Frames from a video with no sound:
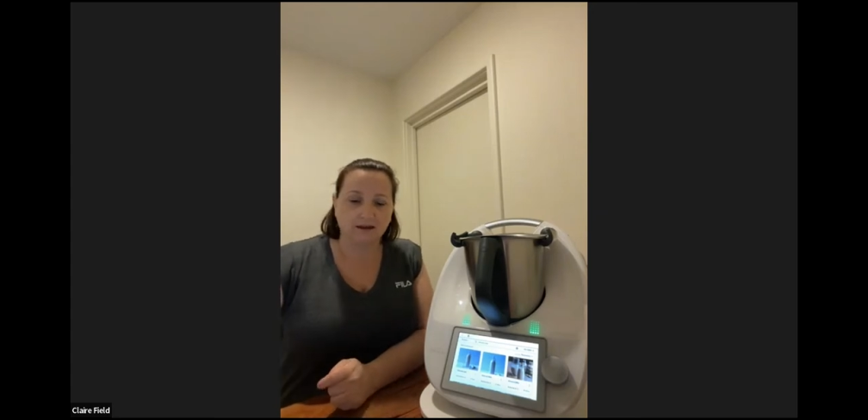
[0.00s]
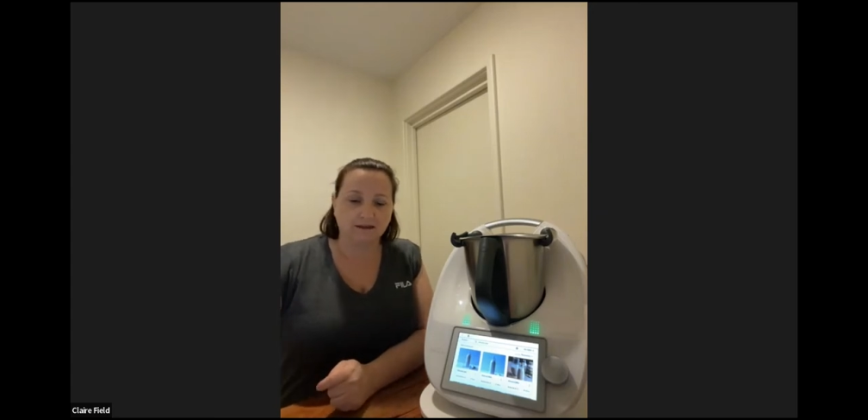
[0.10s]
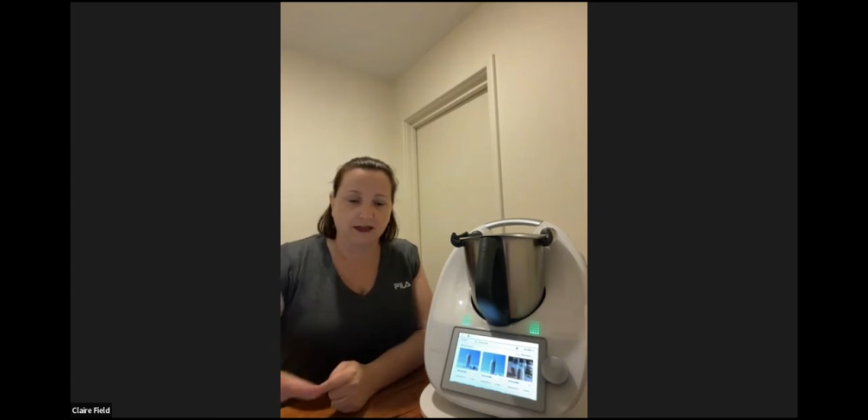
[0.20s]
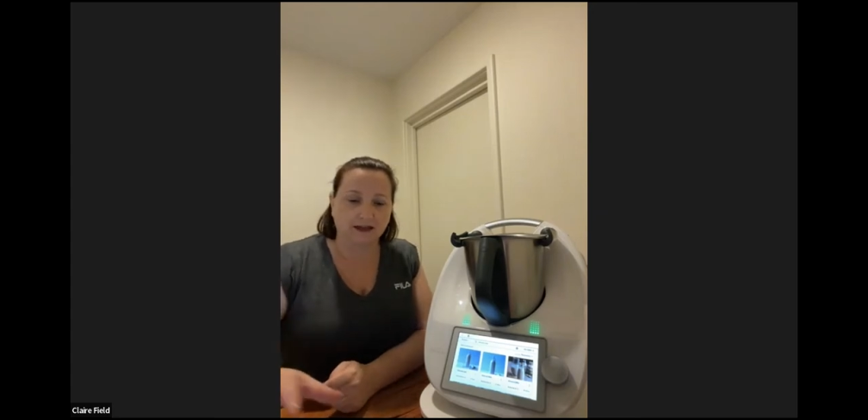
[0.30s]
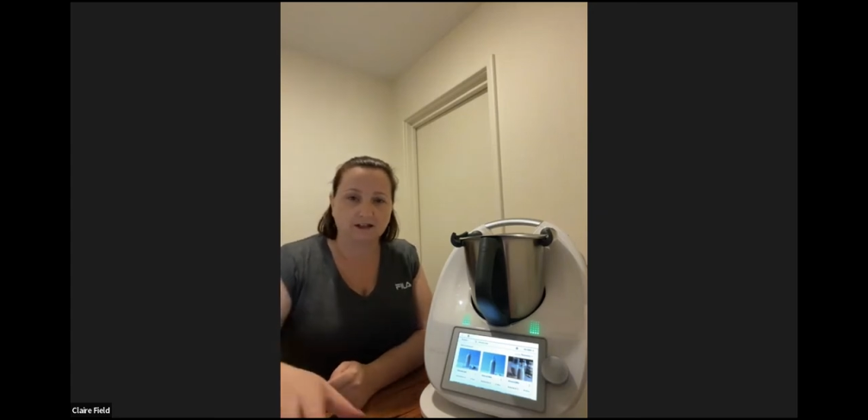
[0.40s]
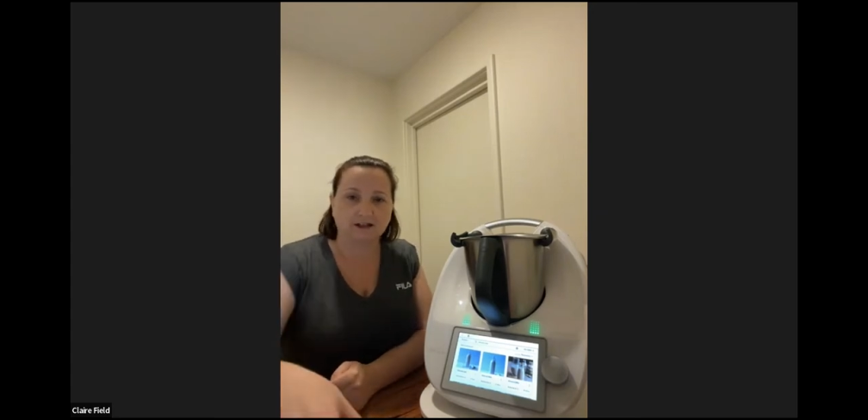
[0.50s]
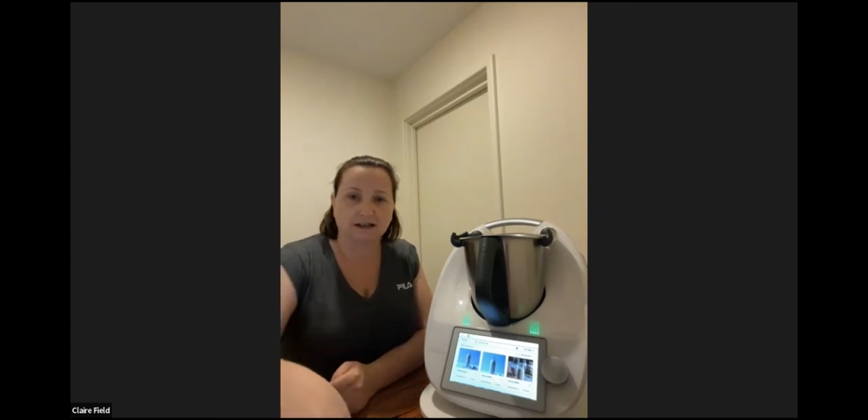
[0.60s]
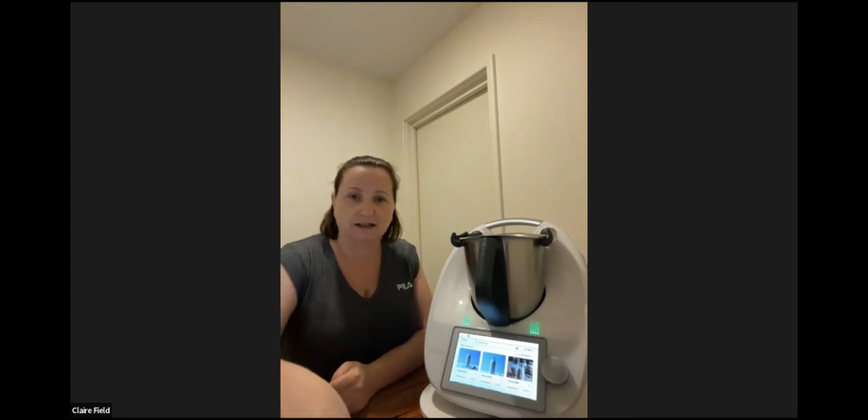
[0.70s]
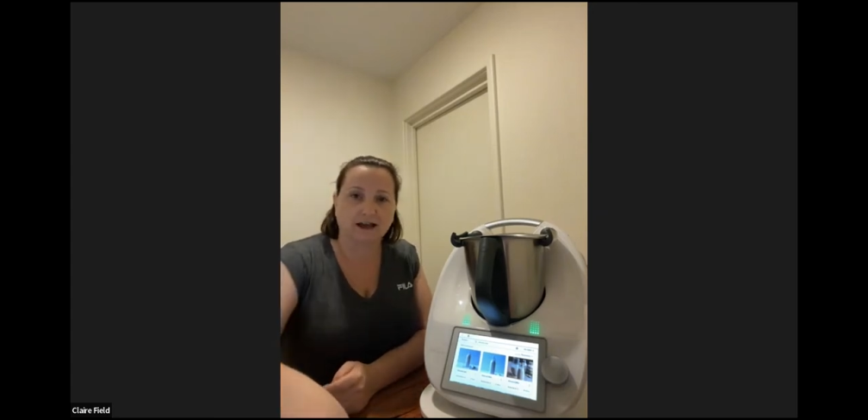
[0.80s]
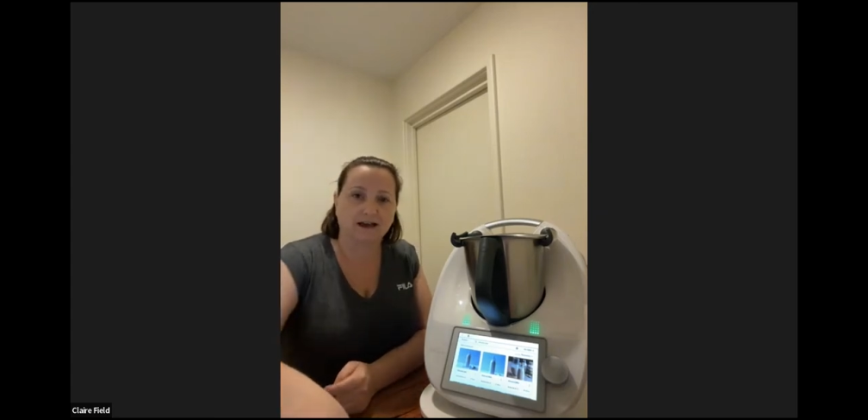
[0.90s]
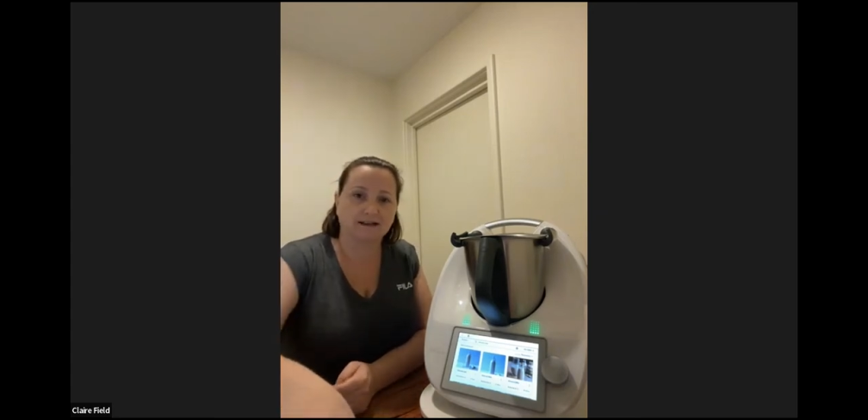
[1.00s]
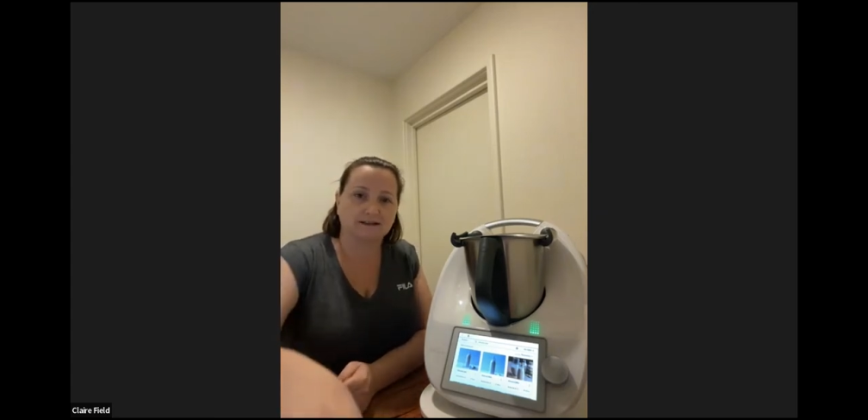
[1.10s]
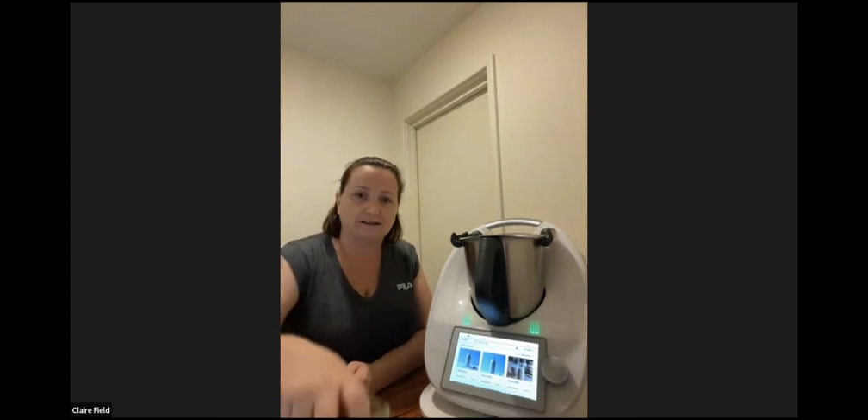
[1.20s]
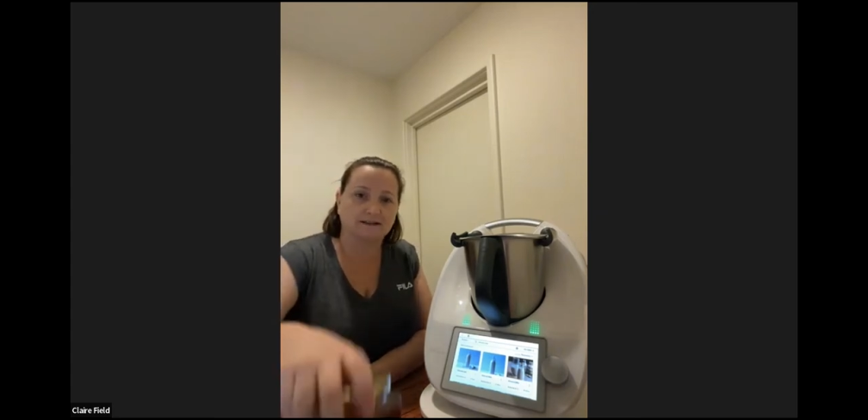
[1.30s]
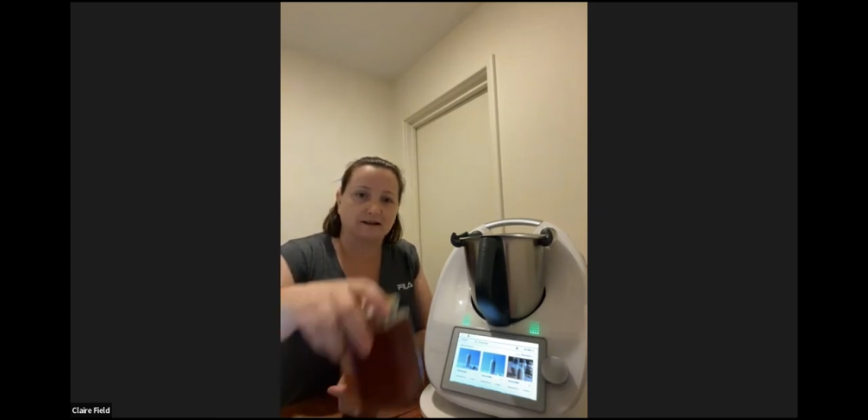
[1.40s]
that actually
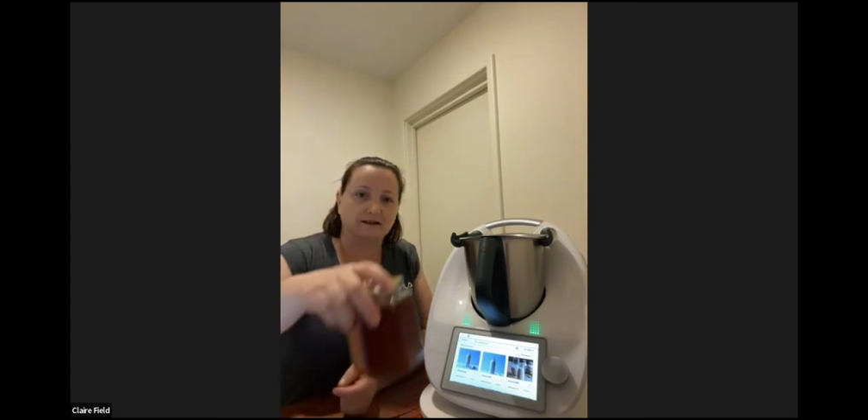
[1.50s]
has